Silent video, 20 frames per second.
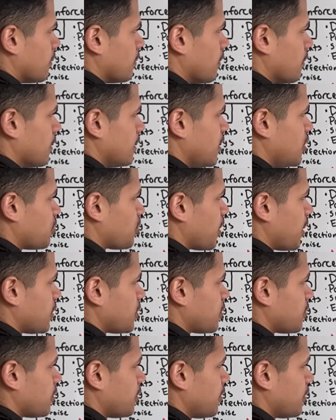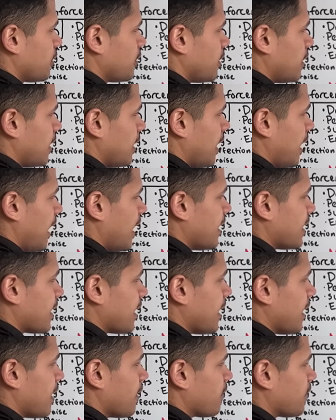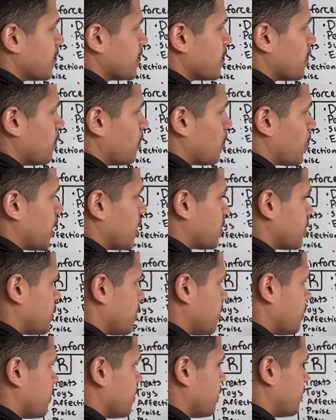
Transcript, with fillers: Leash pressure, AKA physical pressure.